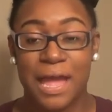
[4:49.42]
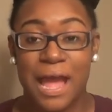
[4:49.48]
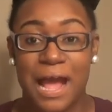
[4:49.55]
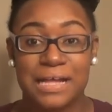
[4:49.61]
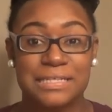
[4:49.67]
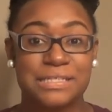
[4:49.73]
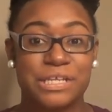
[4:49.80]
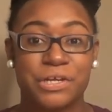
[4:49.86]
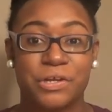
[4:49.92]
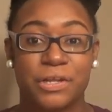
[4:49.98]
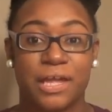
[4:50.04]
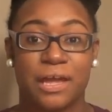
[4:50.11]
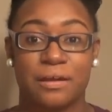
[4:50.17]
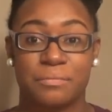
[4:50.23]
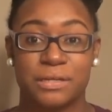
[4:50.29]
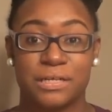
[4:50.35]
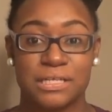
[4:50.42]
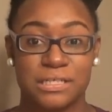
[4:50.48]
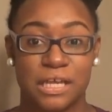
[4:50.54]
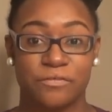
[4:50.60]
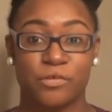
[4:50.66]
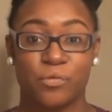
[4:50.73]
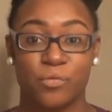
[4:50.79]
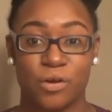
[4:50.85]
I still am, and it's
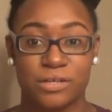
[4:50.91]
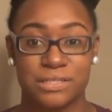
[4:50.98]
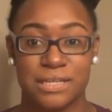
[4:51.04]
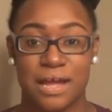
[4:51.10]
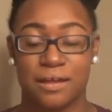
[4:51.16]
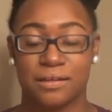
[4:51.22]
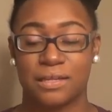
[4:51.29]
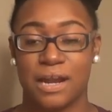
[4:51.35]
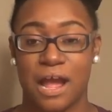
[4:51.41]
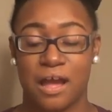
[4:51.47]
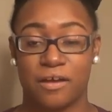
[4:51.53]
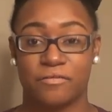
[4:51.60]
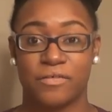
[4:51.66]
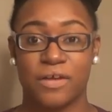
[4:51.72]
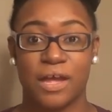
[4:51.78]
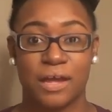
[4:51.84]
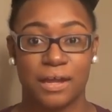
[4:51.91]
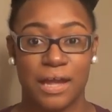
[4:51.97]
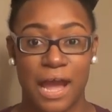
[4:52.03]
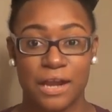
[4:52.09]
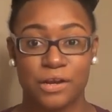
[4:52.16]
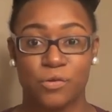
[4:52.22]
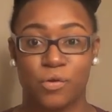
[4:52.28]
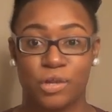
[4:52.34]
even worse now that I've
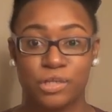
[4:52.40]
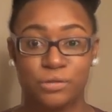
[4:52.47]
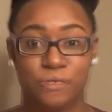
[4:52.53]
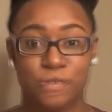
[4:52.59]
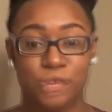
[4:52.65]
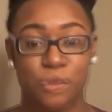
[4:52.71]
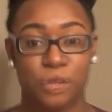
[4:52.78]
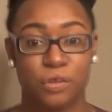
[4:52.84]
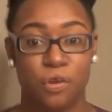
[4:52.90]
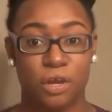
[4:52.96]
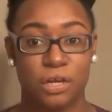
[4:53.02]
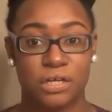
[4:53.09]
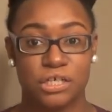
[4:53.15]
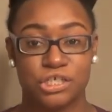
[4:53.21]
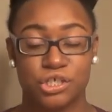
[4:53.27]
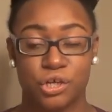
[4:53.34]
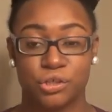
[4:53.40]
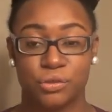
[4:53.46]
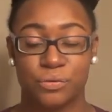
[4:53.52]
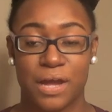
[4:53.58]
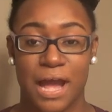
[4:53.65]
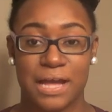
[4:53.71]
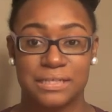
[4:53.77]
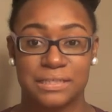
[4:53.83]
gotten on YouTube, and I'll show you
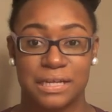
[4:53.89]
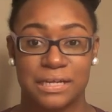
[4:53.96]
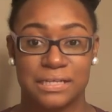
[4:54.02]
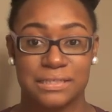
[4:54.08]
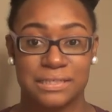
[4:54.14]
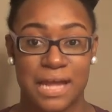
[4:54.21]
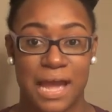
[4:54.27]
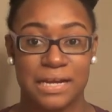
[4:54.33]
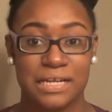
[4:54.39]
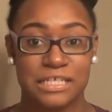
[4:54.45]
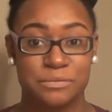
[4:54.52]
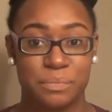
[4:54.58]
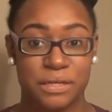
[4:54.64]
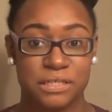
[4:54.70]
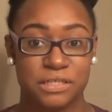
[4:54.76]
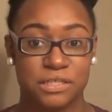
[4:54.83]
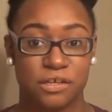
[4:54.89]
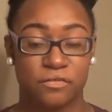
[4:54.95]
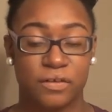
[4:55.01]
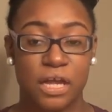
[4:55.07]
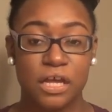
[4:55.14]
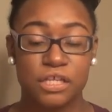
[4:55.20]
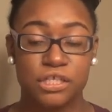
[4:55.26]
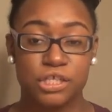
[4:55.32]
guys that it's not
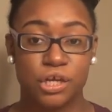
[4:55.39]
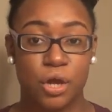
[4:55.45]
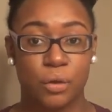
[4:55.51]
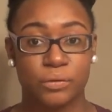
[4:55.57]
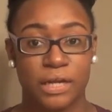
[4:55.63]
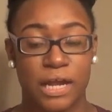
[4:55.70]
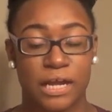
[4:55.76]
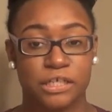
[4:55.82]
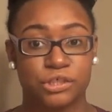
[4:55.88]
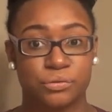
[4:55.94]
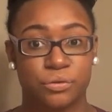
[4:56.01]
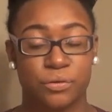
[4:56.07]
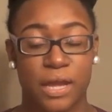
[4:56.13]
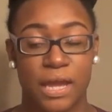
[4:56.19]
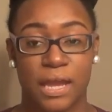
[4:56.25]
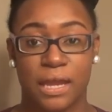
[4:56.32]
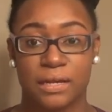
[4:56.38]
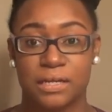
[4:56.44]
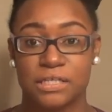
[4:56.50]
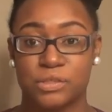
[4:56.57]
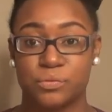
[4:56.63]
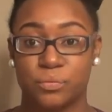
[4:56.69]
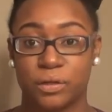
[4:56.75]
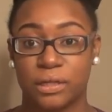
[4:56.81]
expensive to go natural, and
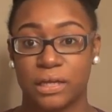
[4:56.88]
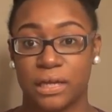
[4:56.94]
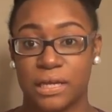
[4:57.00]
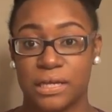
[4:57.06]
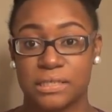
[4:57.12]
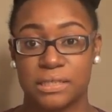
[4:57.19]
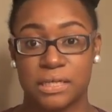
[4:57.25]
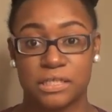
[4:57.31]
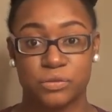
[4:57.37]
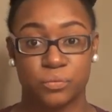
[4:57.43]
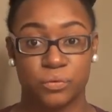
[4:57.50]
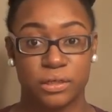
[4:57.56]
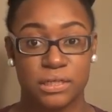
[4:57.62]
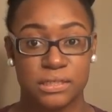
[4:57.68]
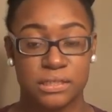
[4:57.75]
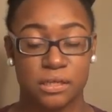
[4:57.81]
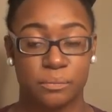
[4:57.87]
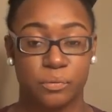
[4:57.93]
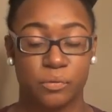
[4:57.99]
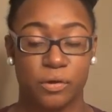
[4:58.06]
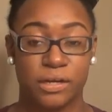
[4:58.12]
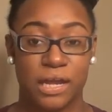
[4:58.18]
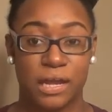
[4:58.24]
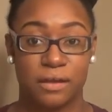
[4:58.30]
it's really easy, it's really
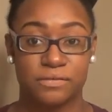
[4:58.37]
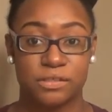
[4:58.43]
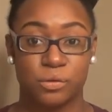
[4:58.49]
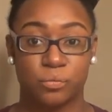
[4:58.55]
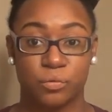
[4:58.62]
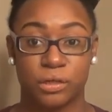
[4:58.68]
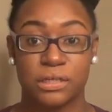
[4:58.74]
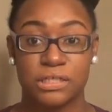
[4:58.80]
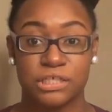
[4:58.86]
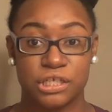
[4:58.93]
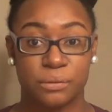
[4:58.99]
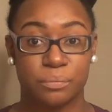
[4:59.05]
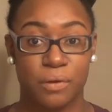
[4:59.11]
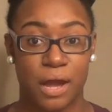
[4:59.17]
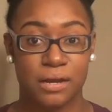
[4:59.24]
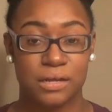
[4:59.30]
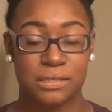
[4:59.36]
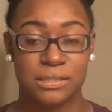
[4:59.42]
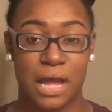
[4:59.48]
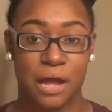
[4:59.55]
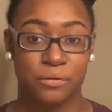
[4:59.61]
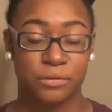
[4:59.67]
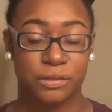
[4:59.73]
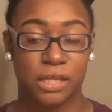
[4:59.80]
simple, and they have some really cheap products
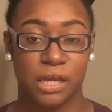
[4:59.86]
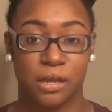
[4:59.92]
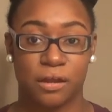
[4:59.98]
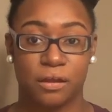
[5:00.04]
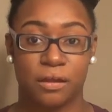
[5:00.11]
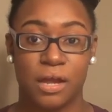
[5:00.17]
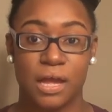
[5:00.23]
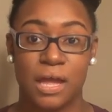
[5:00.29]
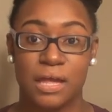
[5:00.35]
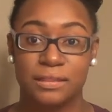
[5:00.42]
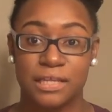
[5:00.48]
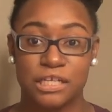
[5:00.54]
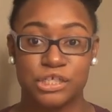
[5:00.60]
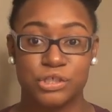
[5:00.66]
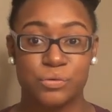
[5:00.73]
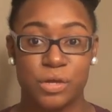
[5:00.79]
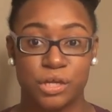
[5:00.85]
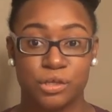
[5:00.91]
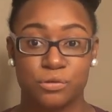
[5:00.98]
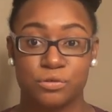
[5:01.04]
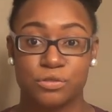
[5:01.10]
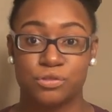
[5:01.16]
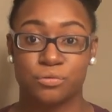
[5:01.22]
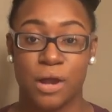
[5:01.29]
out there that you can
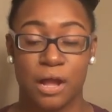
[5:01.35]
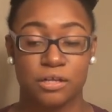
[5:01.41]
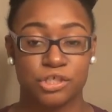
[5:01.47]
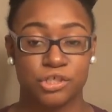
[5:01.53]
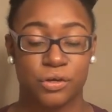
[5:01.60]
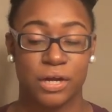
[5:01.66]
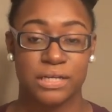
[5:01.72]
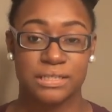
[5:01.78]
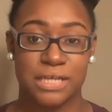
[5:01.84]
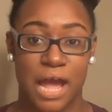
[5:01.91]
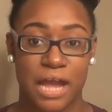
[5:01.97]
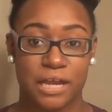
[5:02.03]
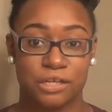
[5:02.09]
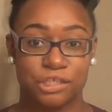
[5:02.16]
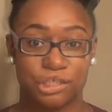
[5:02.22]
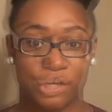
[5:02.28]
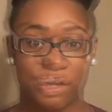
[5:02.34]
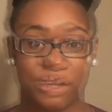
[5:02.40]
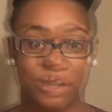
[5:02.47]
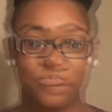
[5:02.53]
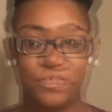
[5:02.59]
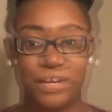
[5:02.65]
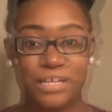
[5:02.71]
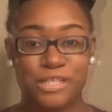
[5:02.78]
use throughout your entire journey. Now,
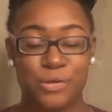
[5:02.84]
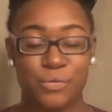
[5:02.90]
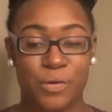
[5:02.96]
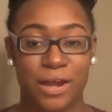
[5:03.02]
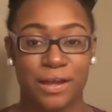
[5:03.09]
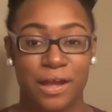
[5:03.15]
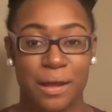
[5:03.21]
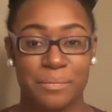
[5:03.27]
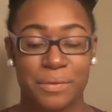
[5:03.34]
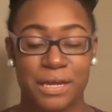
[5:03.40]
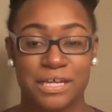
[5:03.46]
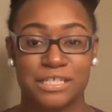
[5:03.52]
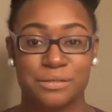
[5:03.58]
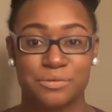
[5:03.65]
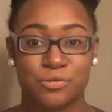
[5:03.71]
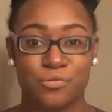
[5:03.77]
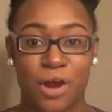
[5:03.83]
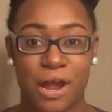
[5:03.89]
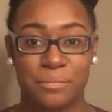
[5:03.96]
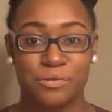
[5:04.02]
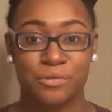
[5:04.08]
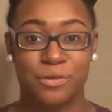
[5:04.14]
don't forget to rate, comment, and subscribe,